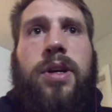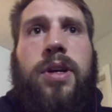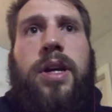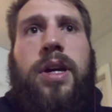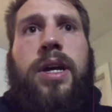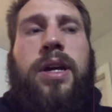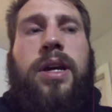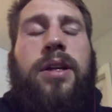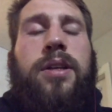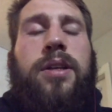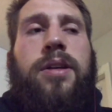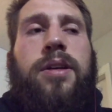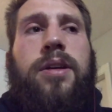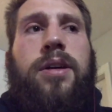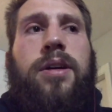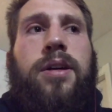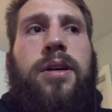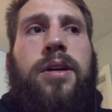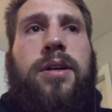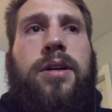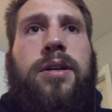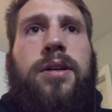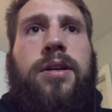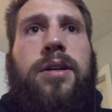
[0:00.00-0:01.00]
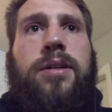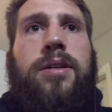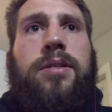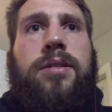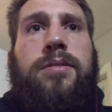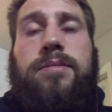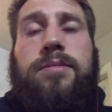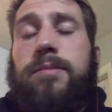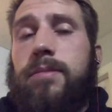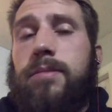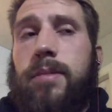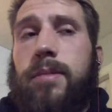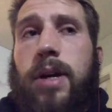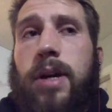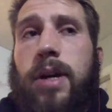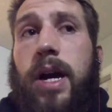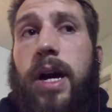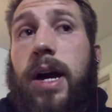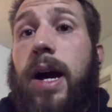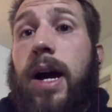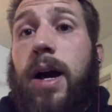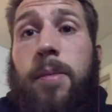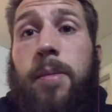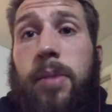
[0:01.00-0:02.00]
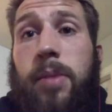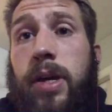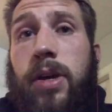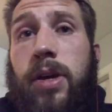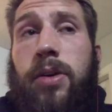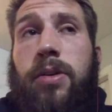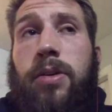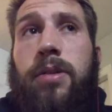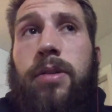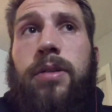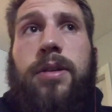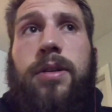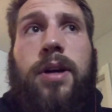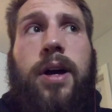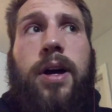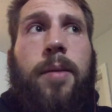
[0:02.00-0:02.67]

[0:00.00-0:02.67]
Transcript: And I'm here.